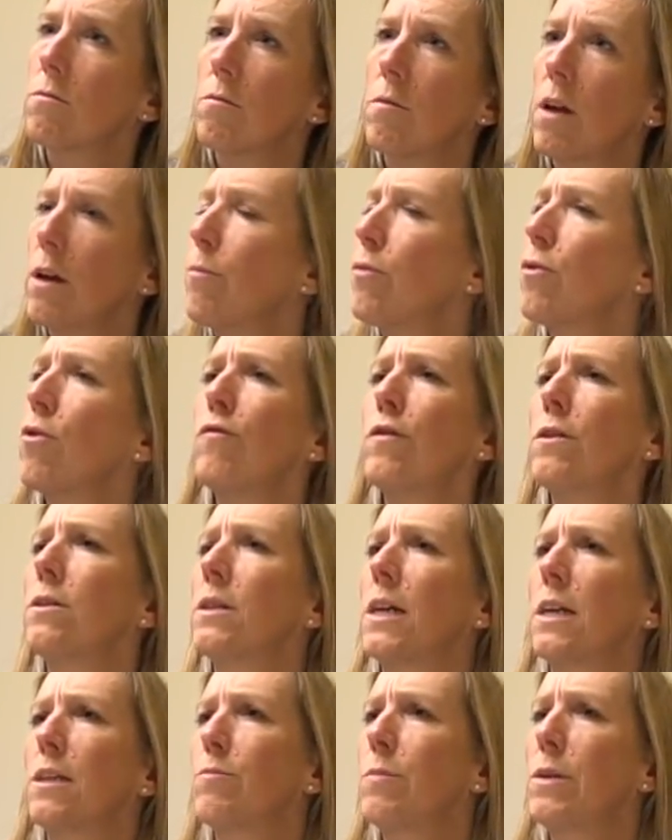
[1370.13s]
Like, profiles
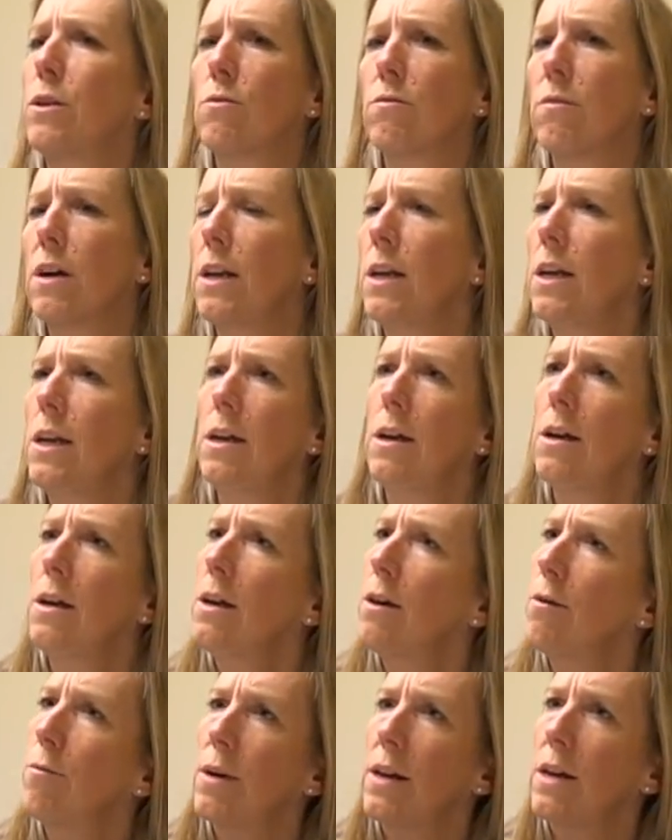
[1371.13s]
has been already,
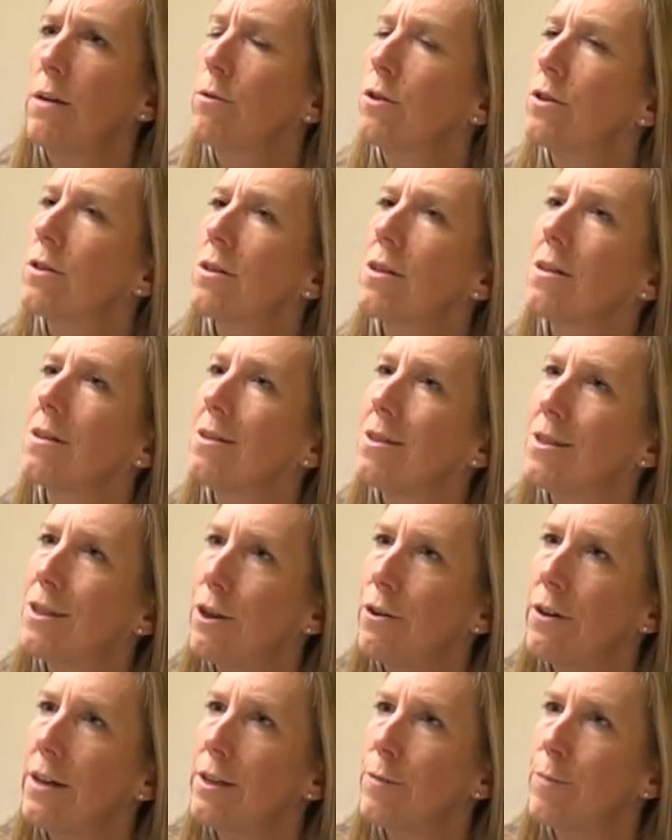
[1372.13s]
when I was still in
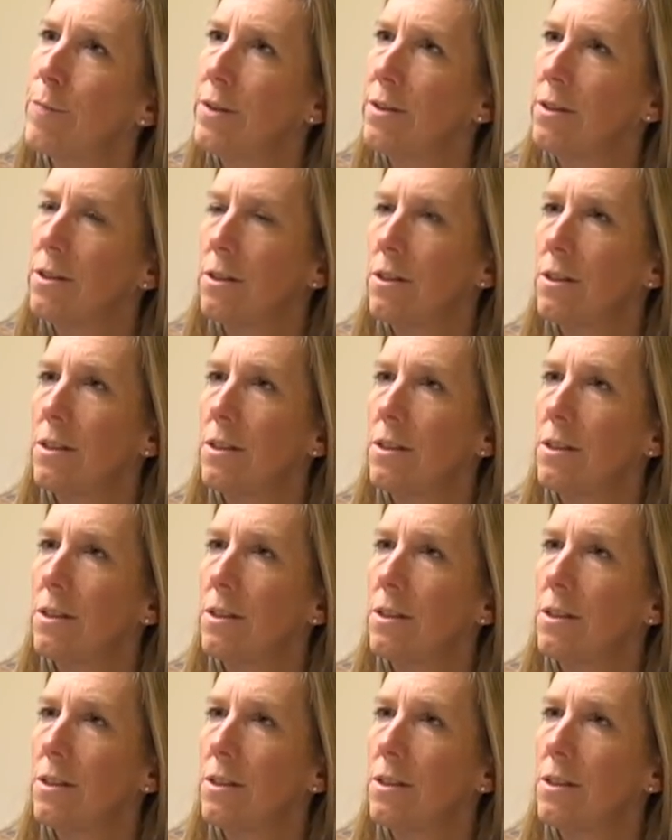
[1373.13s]
CRS business,